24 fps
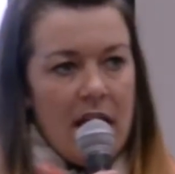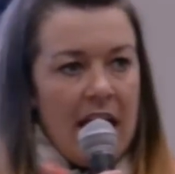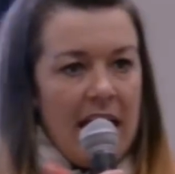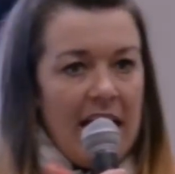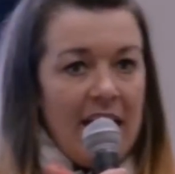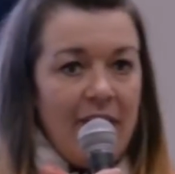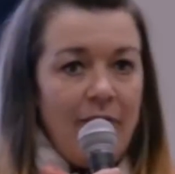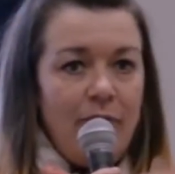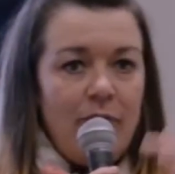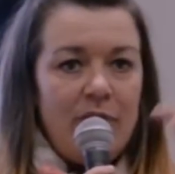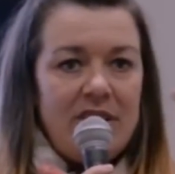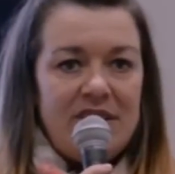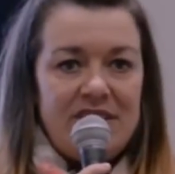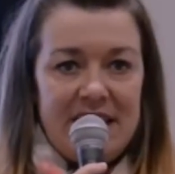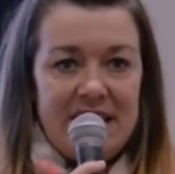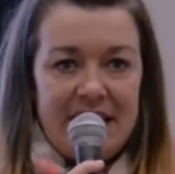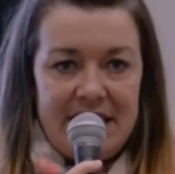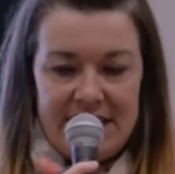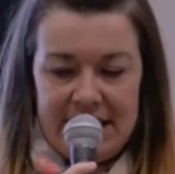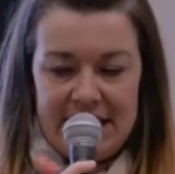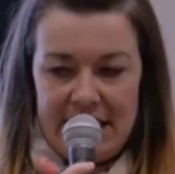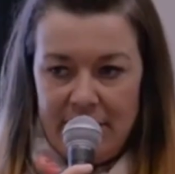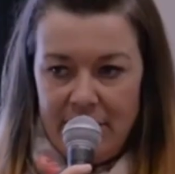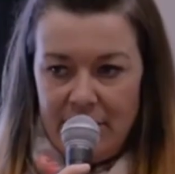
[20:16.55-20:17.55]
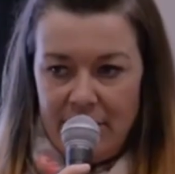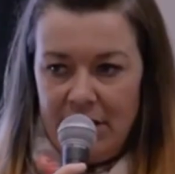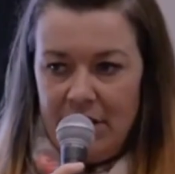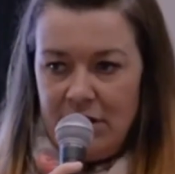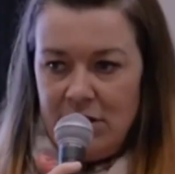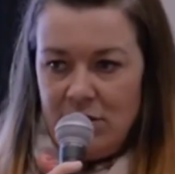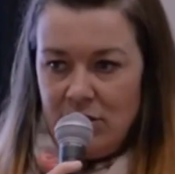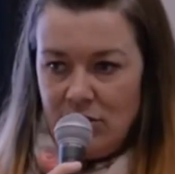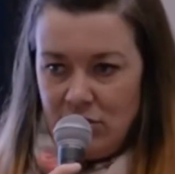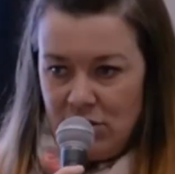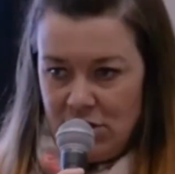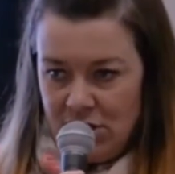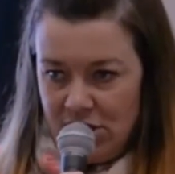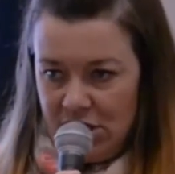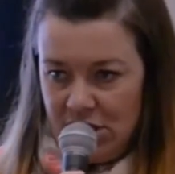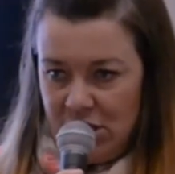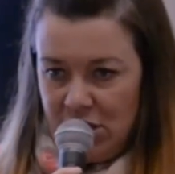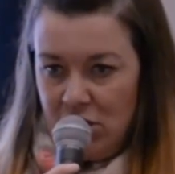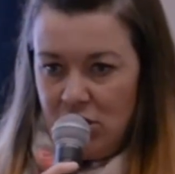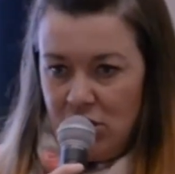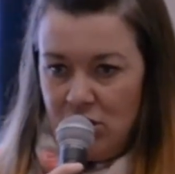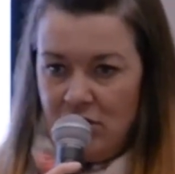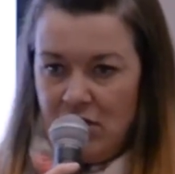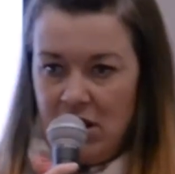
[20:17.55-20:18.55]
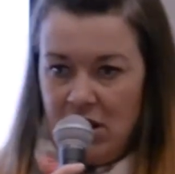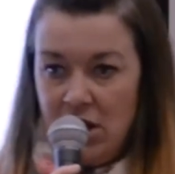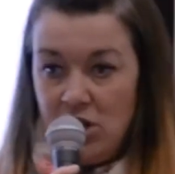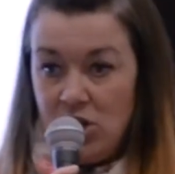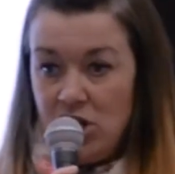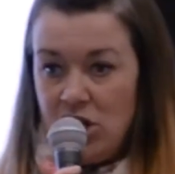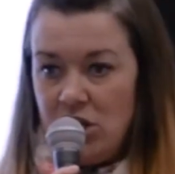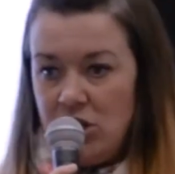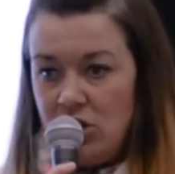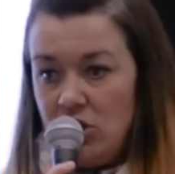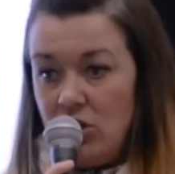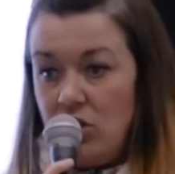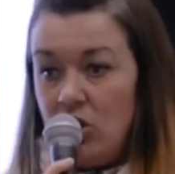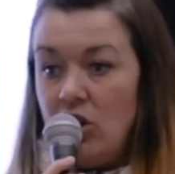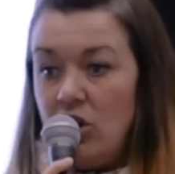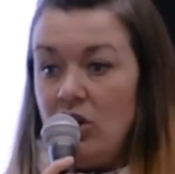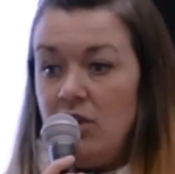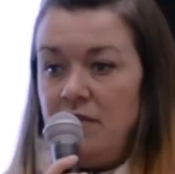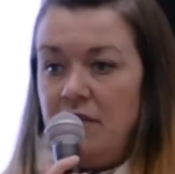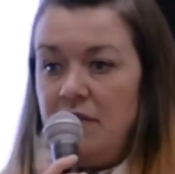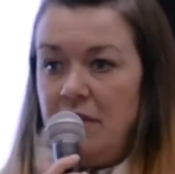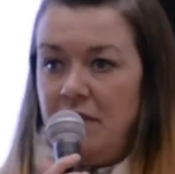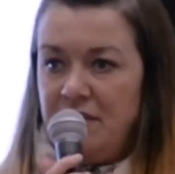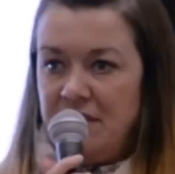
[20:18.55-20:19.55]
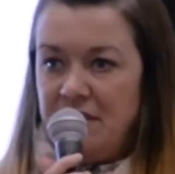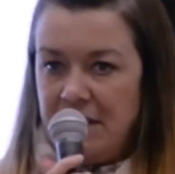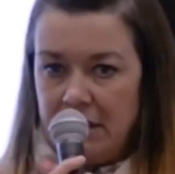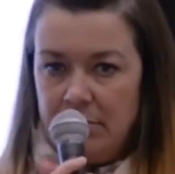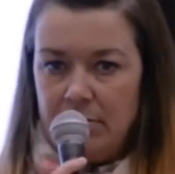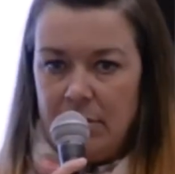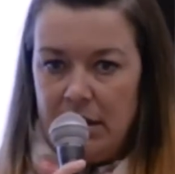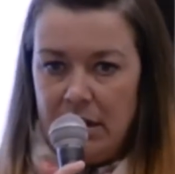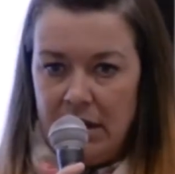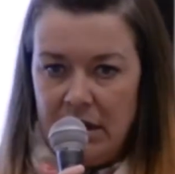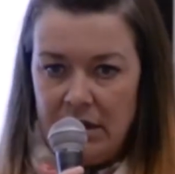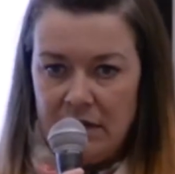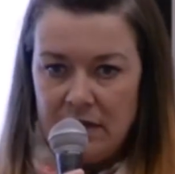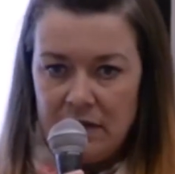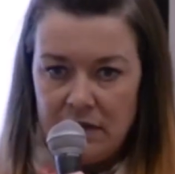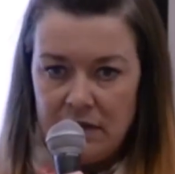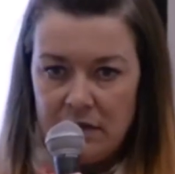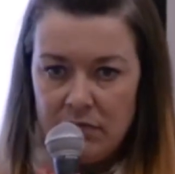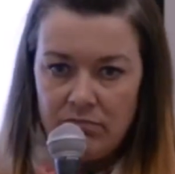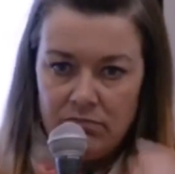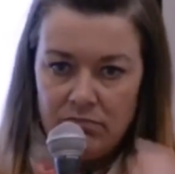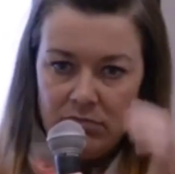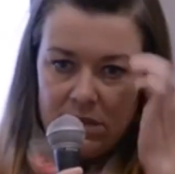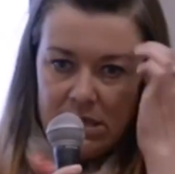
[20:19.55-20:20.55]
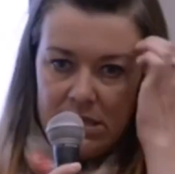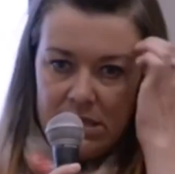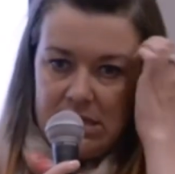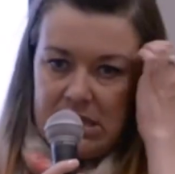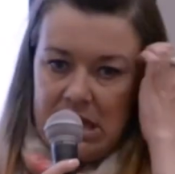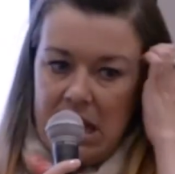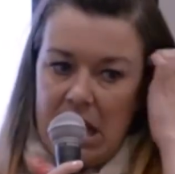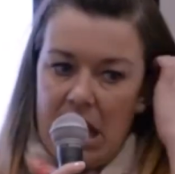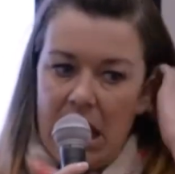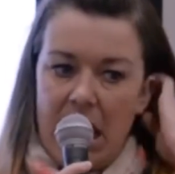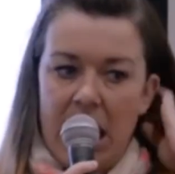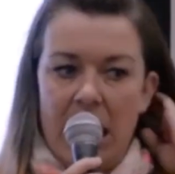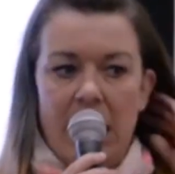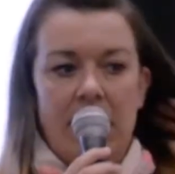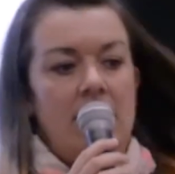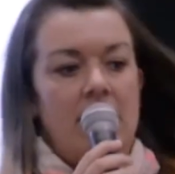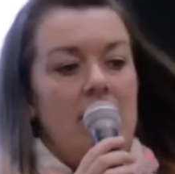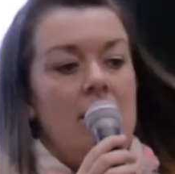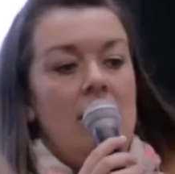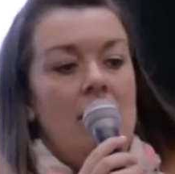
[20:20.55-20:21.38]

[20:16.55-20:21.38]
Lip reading: If we sat down in the doctor's surgery and she took a good 15 minutes to say,